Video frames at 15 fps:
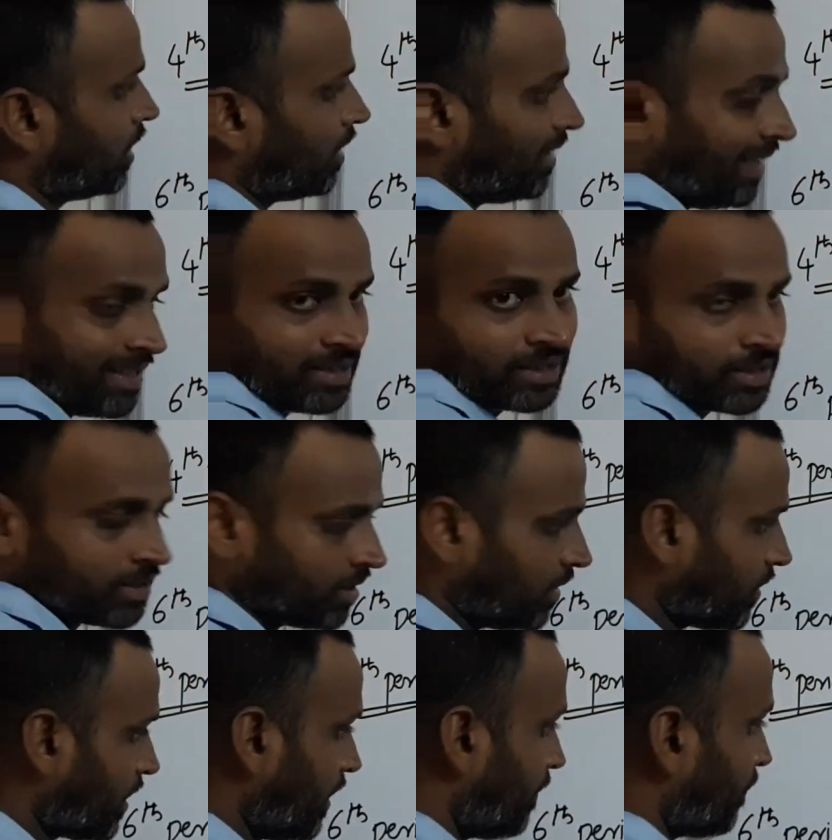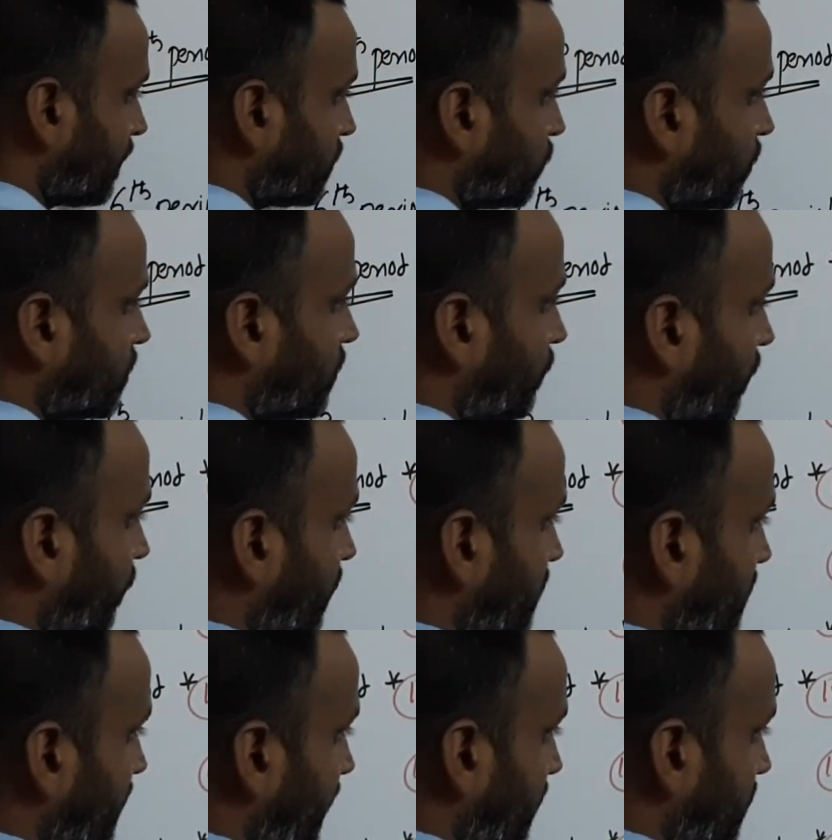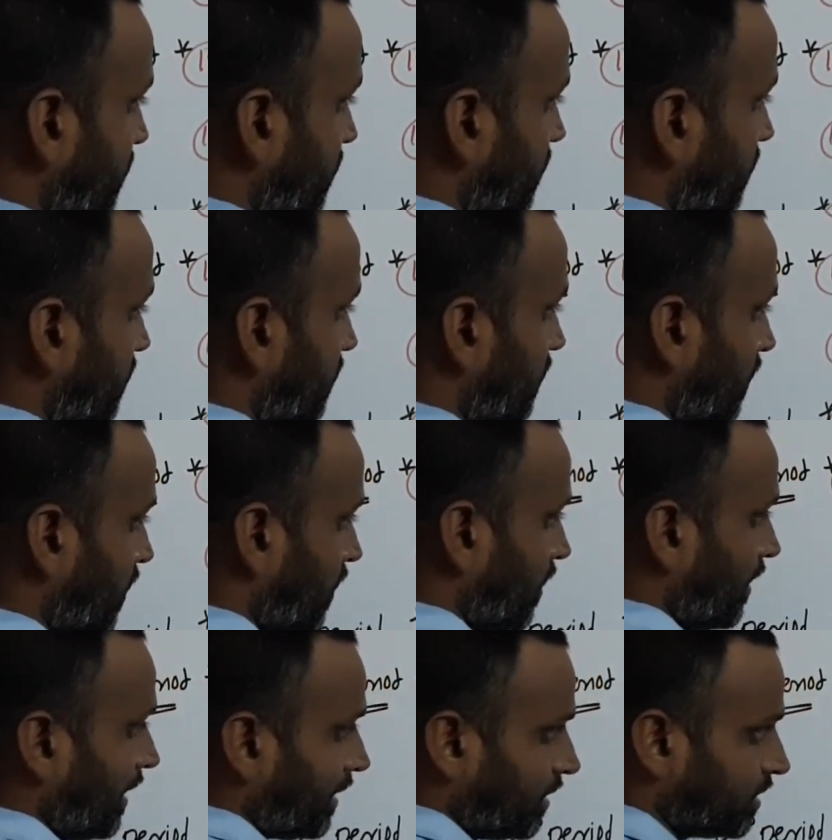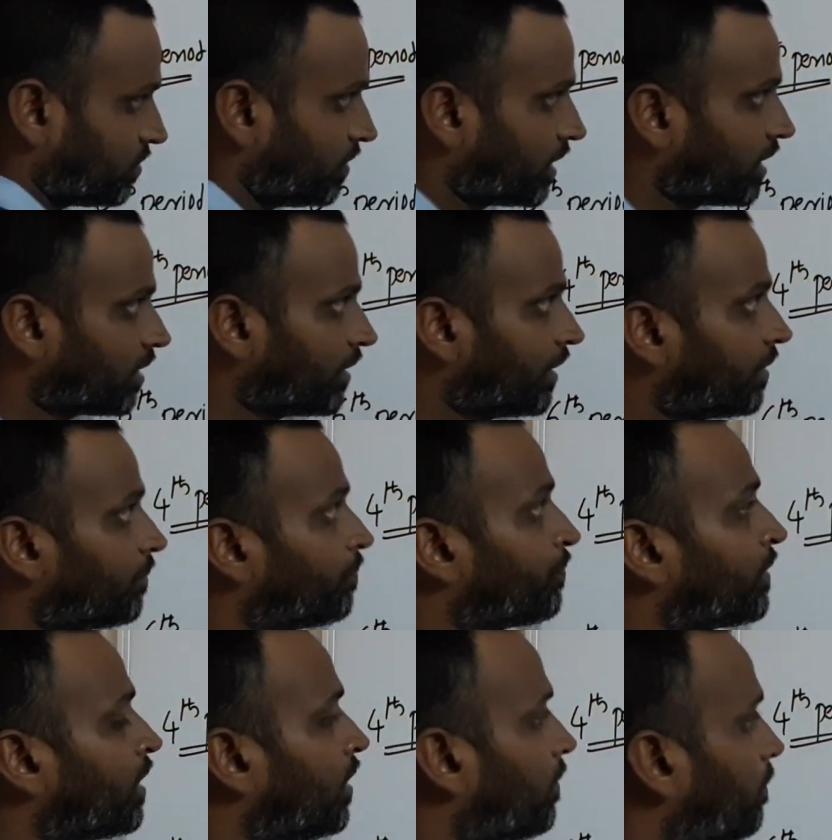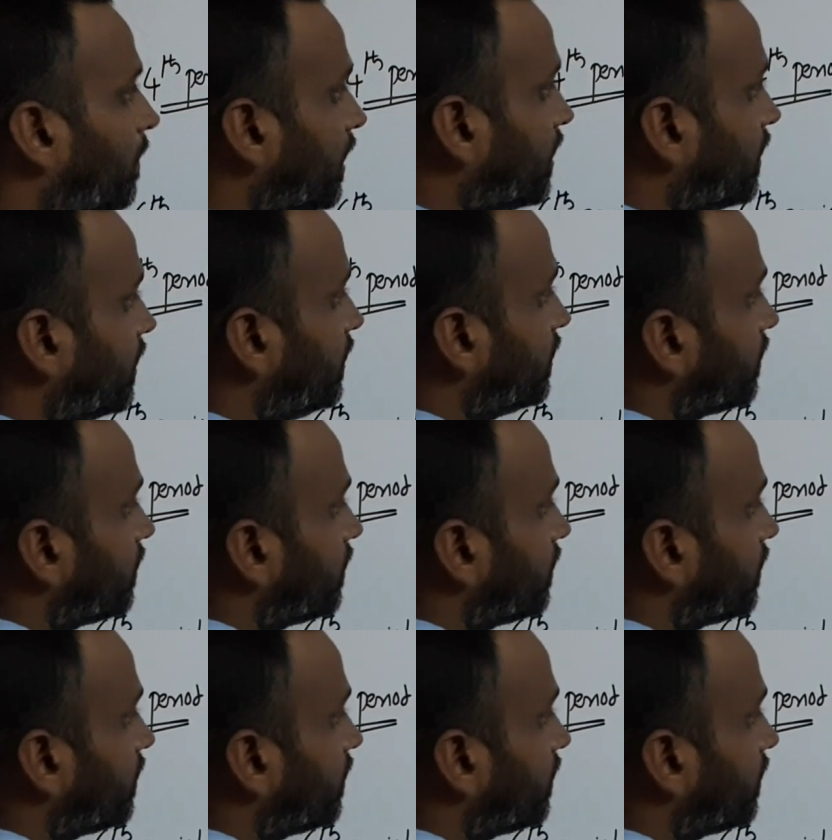like that. Okay, so it's 56, like this we can write. But here